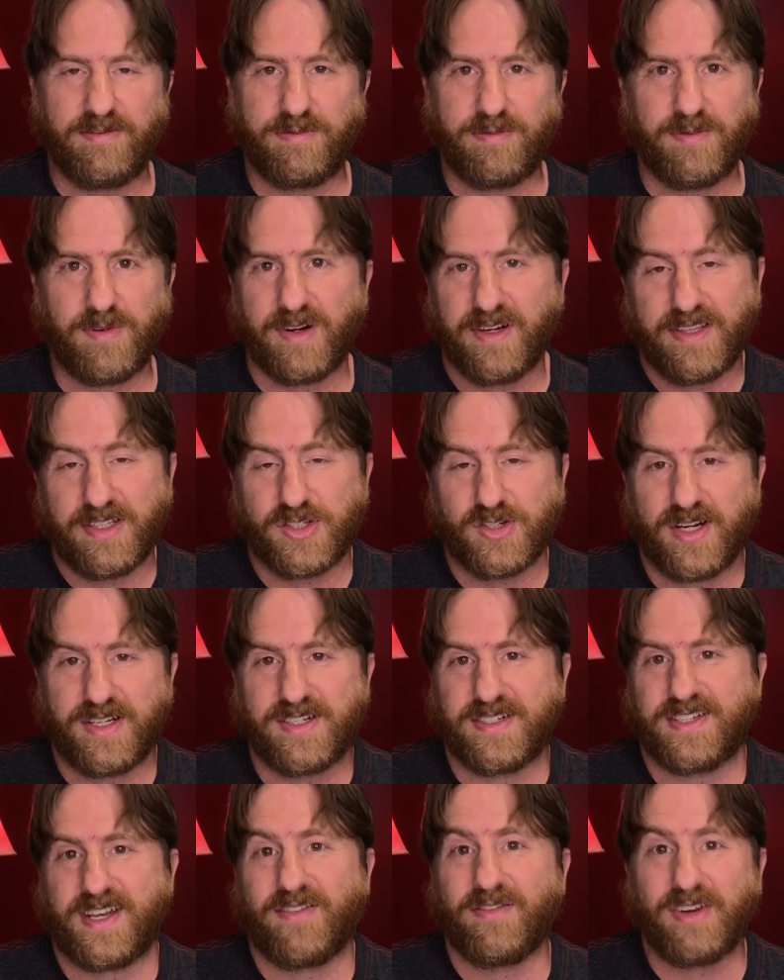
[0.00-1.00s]
are in the
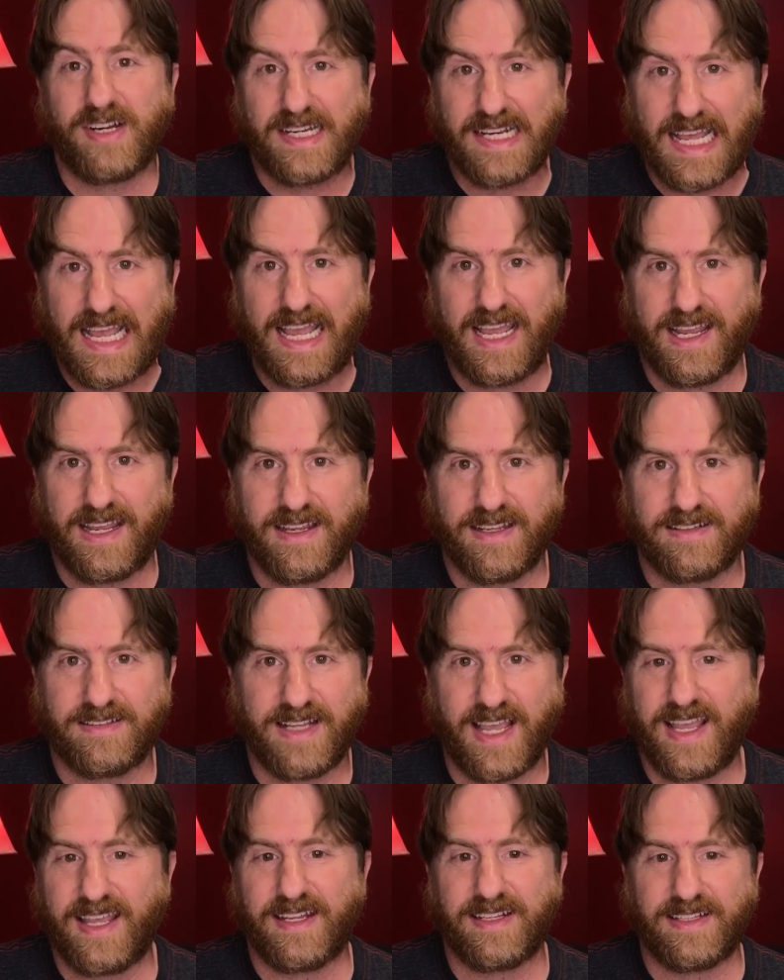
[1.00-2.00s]
trenches every day,
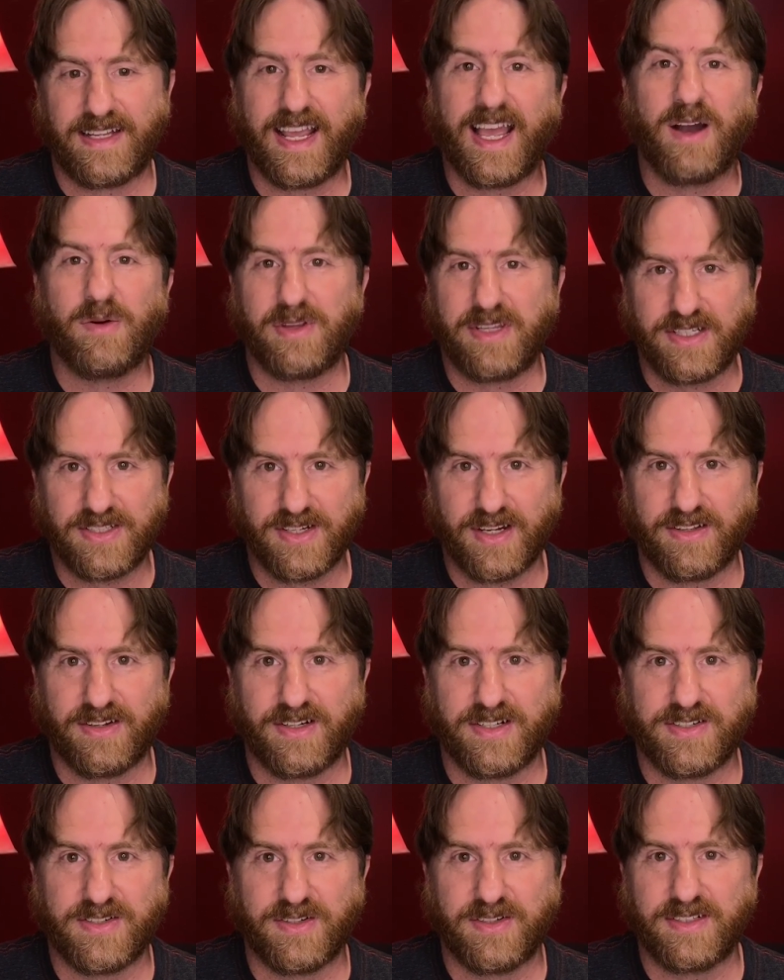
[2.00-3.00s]
day in, day out with each
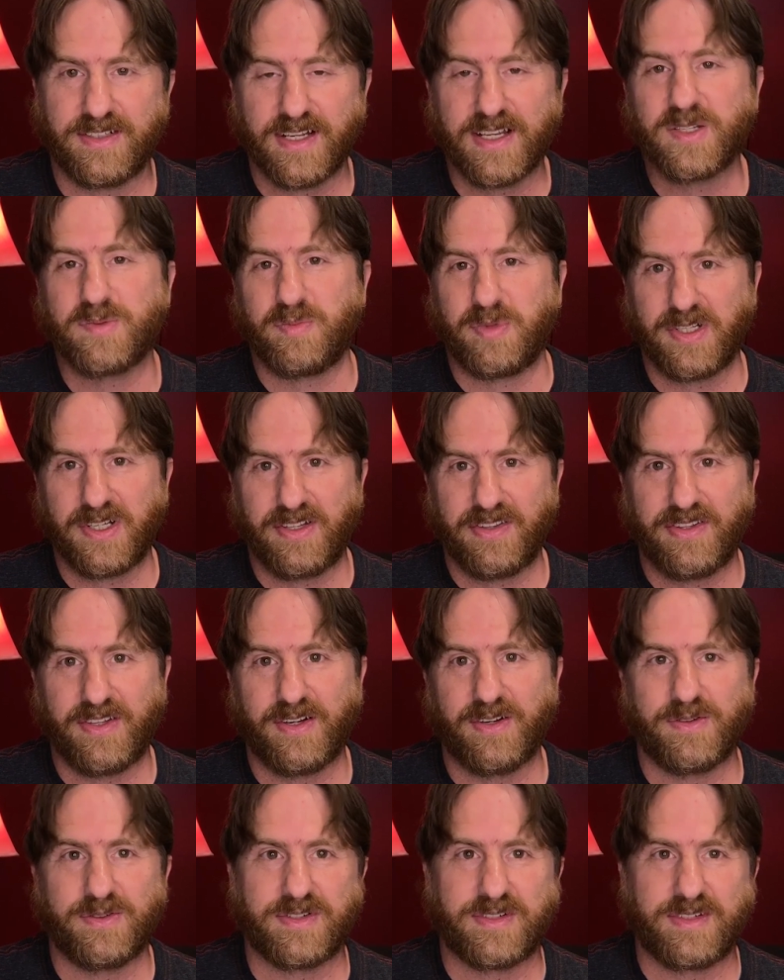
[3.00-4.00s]
other. And so it does build
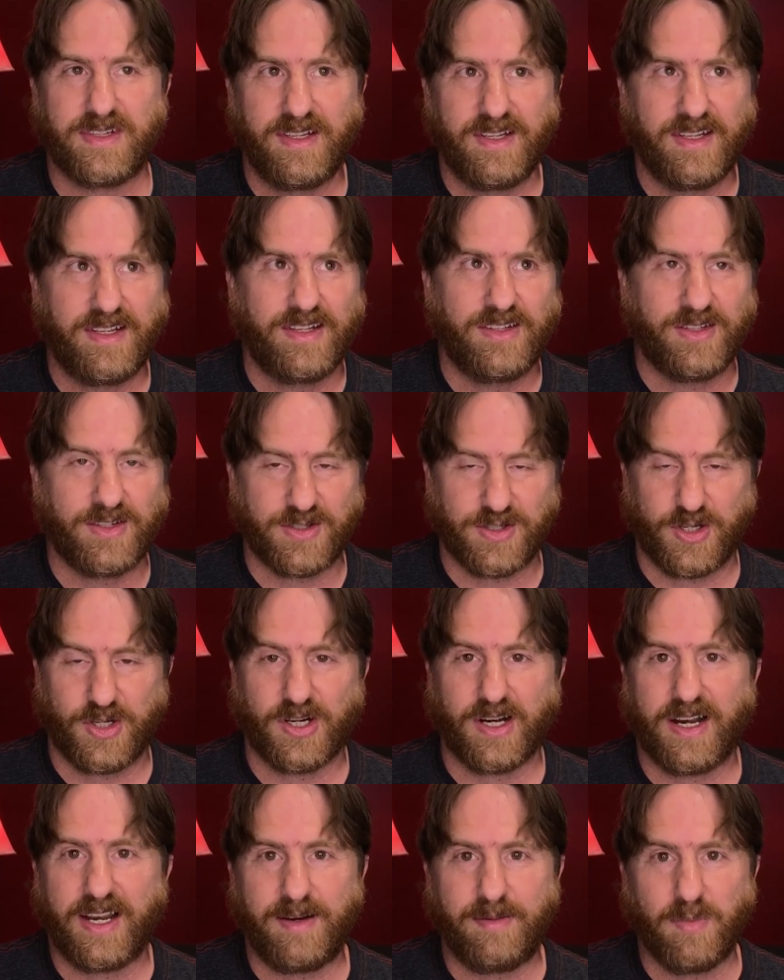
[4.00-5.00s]
those
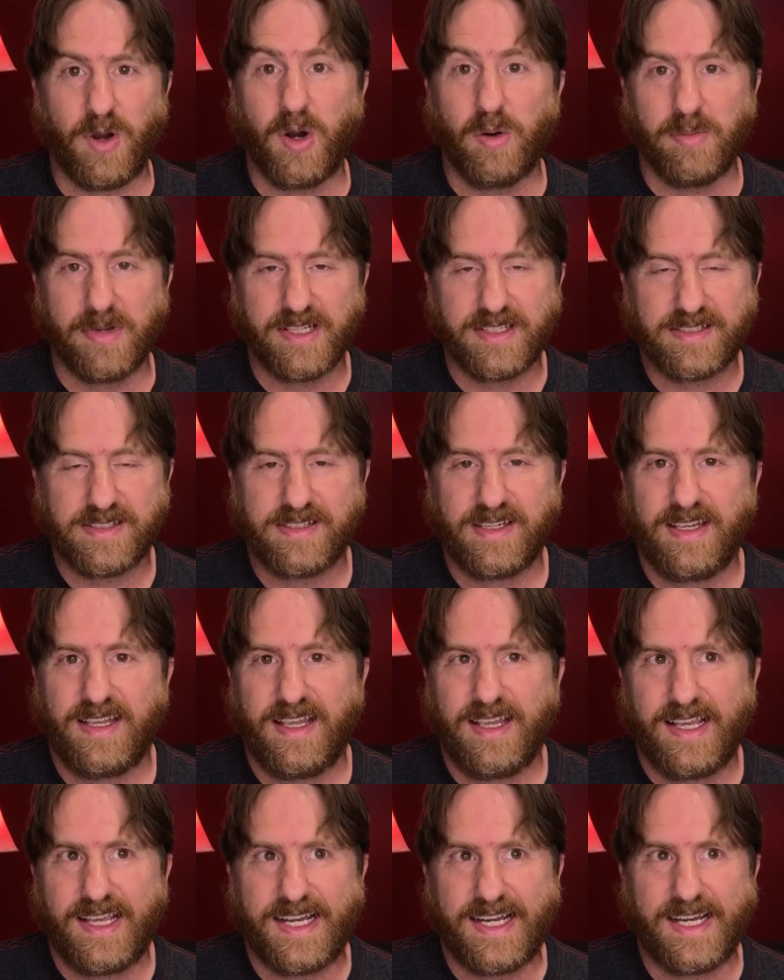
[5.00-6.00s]
great moments.
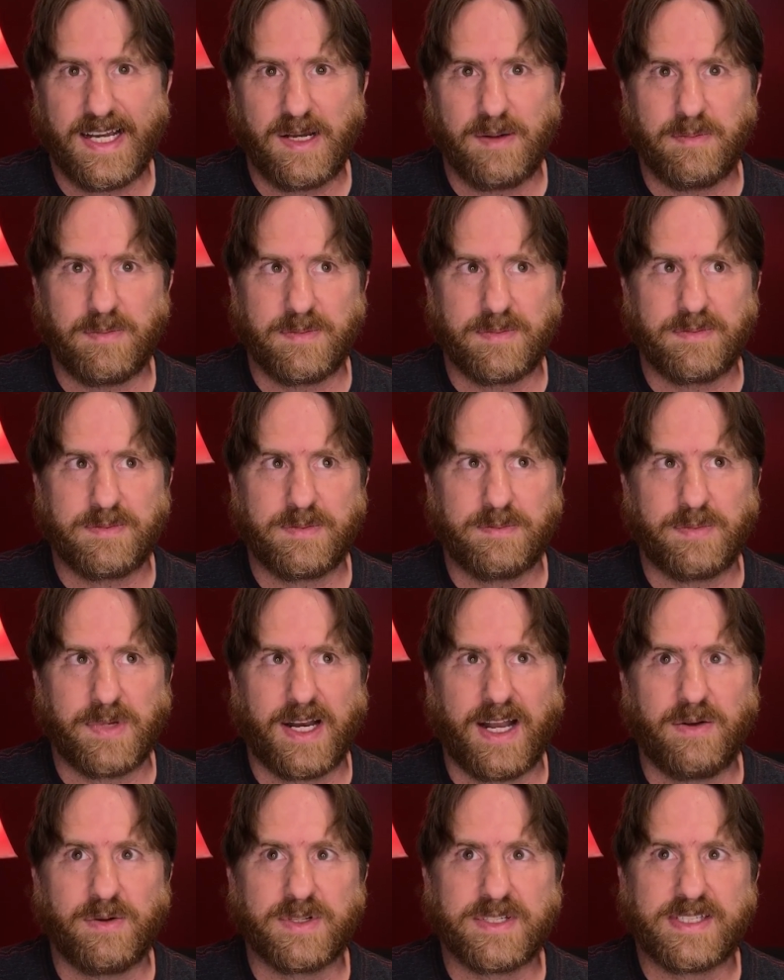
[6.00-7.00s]

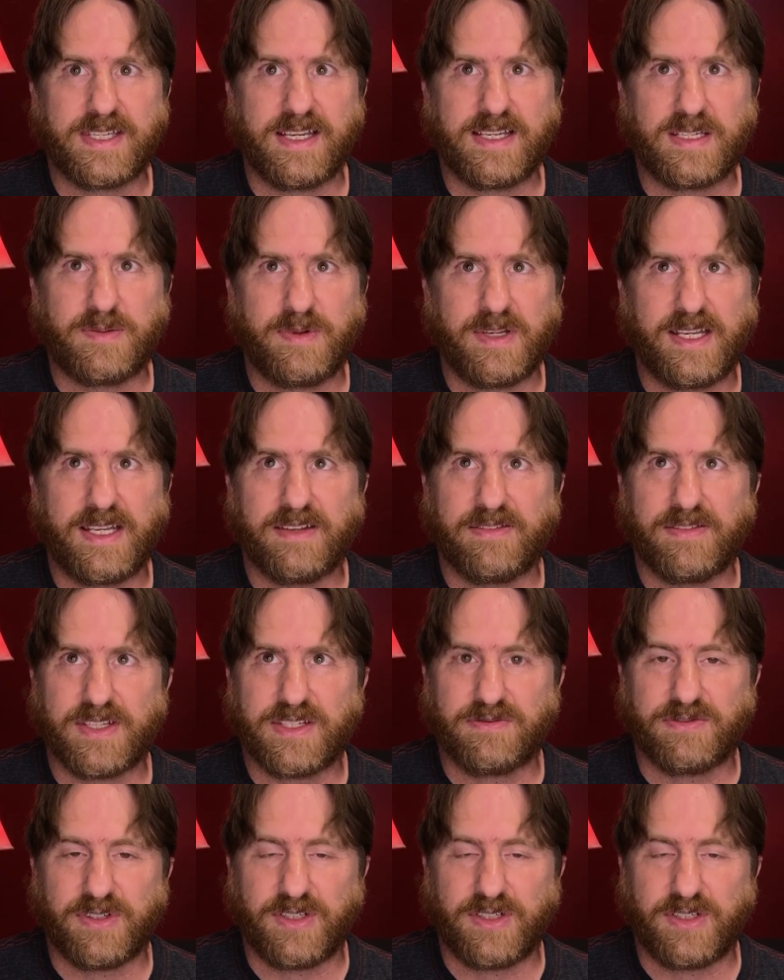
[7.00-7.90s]
But I will say, speaking of this for